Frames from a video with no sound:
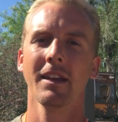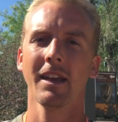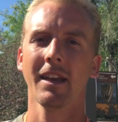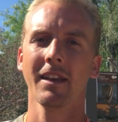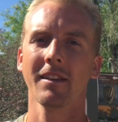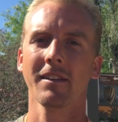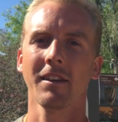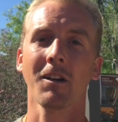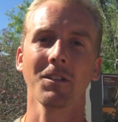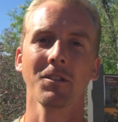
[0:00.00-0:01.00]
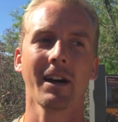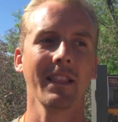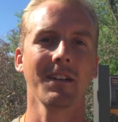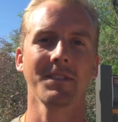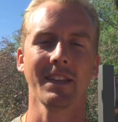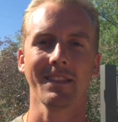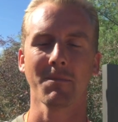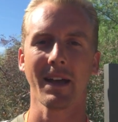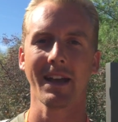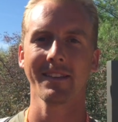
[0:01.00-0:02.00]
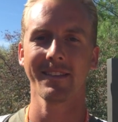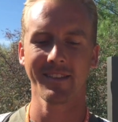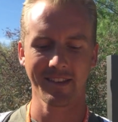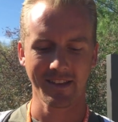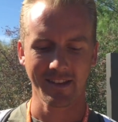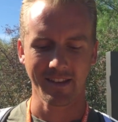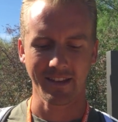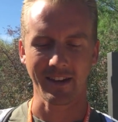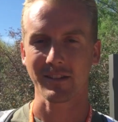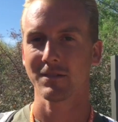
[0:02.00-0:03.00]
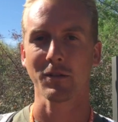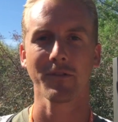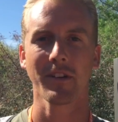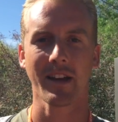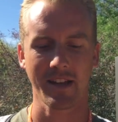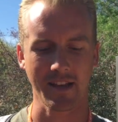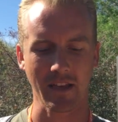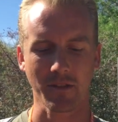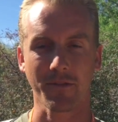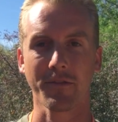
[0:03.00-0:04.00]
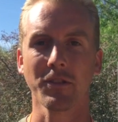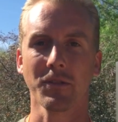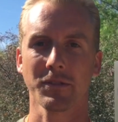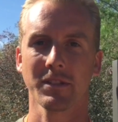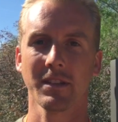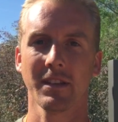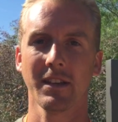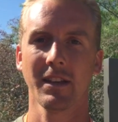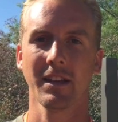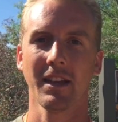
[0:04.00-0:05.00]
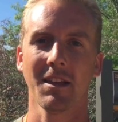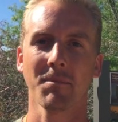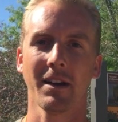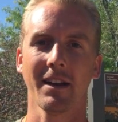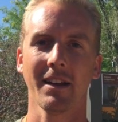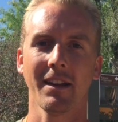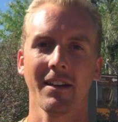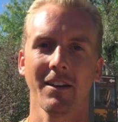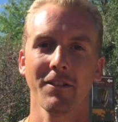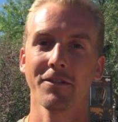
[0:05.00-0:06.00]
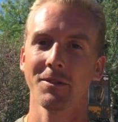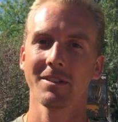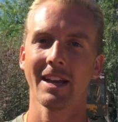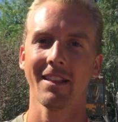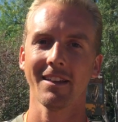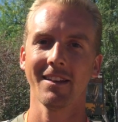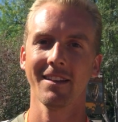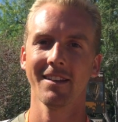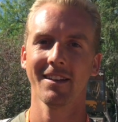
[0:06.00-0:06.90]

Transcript: And not only do I love to eat the pads in a stir fry and the fruits in my fruit salad,